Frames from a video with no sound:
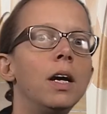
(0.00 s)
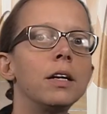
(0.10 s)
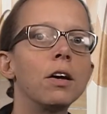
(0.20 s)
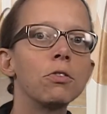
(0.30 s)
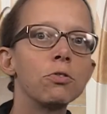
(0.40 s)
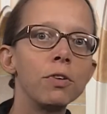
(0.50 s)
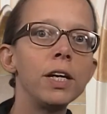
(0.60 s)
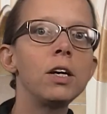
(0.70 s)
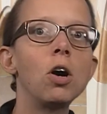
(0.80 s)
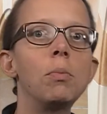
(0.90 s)
There are
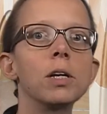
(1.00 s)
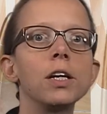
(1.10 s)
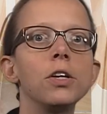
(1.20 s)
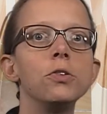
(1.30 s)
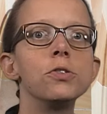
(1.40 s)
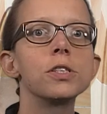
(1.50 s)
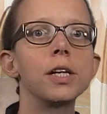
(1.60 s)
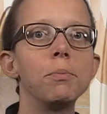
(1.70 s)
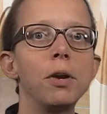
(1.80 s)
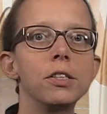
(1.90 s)
three commonly used
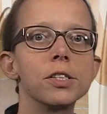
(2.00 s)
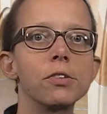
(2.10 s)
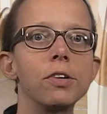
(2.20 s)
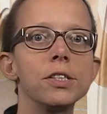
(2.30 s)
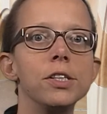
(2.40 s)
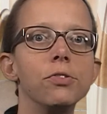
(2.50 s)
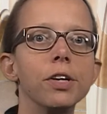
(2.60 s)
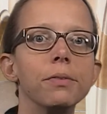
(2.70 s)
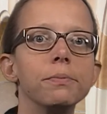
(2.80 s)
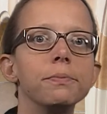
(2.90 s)
comparison criteria.